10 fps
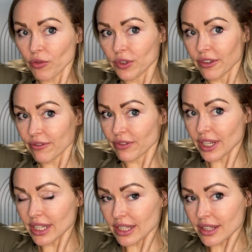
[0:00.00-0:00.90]
the
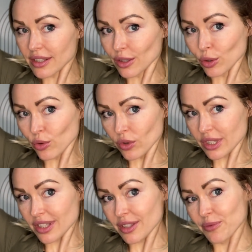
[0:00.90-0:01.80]
face
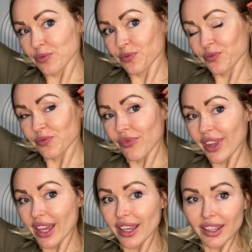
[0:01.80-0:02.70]
looks,
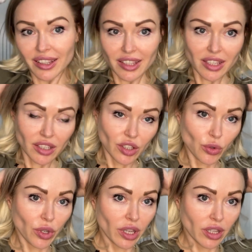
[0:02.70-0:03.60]
and you
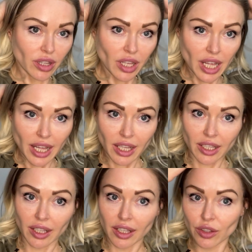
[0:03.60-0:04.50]
can
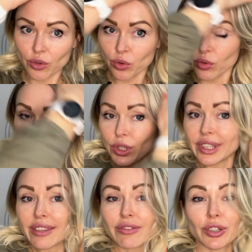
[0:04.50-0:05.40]
do
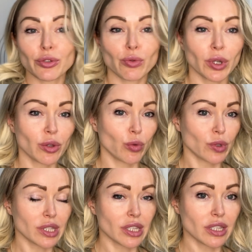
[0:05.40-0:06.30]
whatever you want
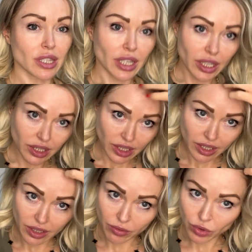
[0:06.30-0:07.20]
with this hair and
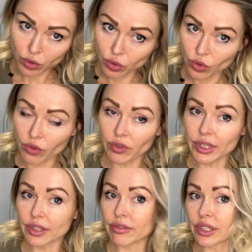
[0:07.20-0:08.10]
it will look
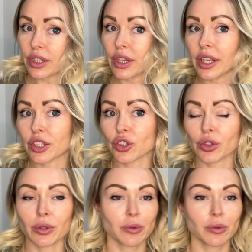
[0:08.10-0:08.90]
very, very natural.